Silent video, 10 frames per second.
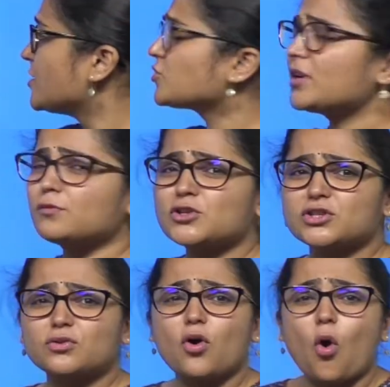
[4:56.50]
So it
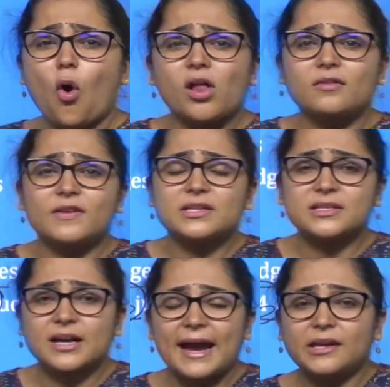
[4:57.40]
was always
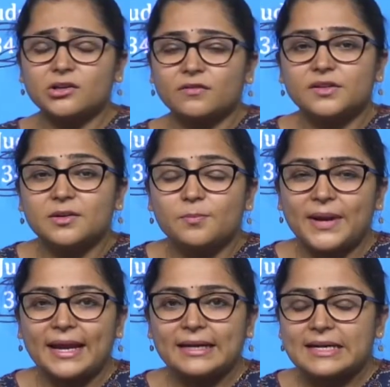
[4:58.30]
a kind of
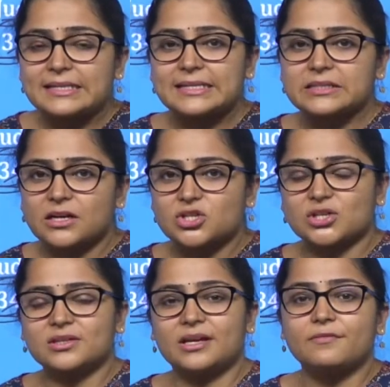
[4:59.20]
debate and
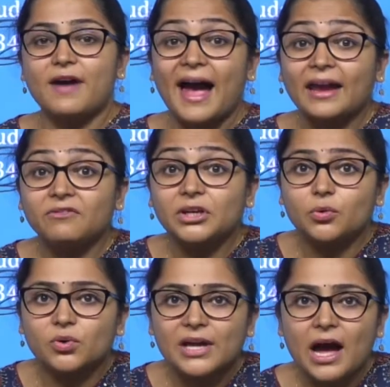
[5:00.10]
discussion that why we
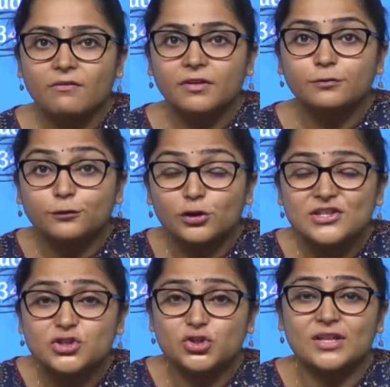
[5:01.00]
don't have a
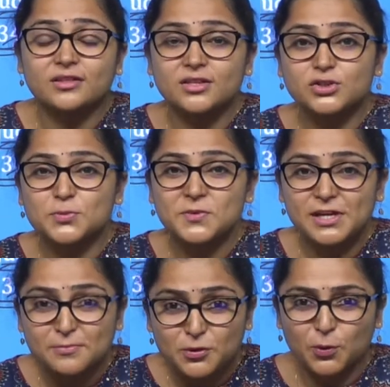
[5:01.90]
full strength in
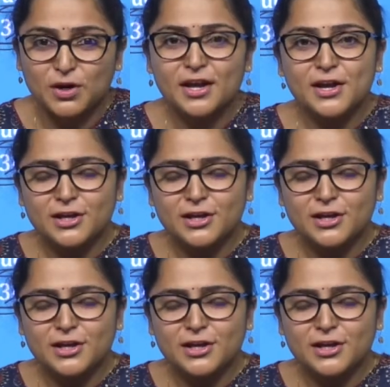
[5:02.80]
Supreme Court.